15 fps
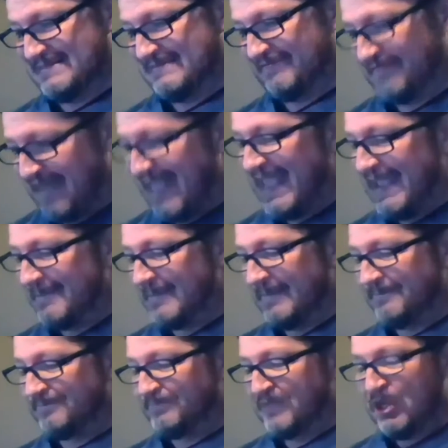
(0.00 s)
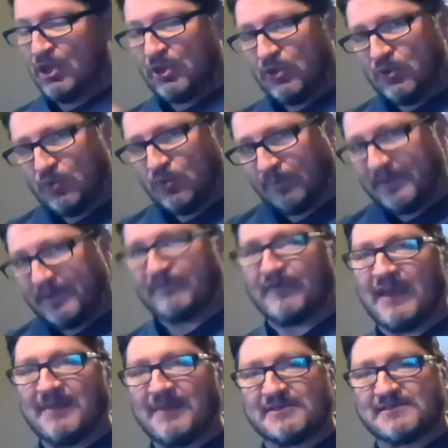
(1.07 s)
Fame. You'll be
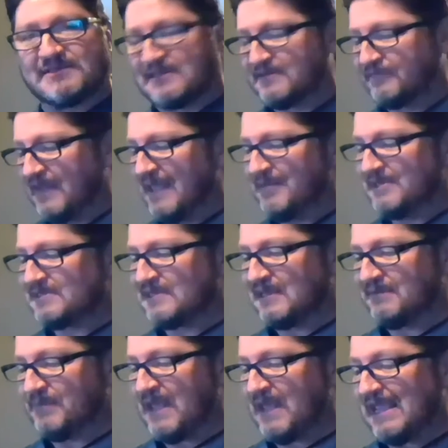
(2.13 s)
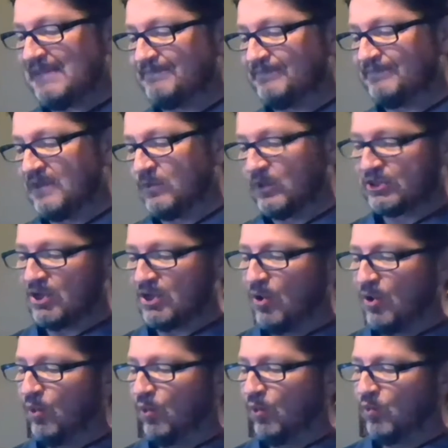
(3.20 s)
famous as famous can be, with the
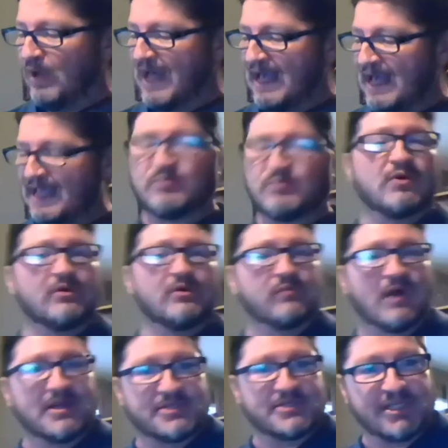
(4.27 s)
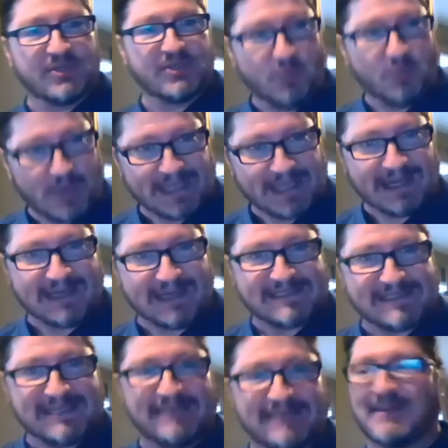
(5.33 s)
whole wide world watching you win on
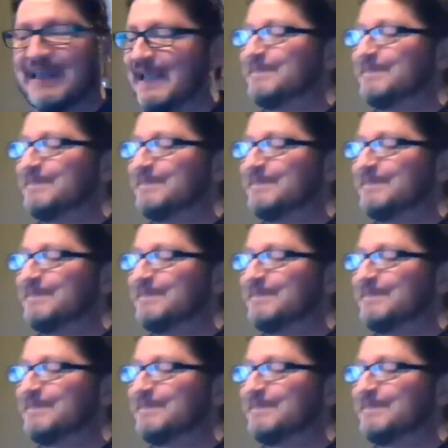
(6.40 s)
TV.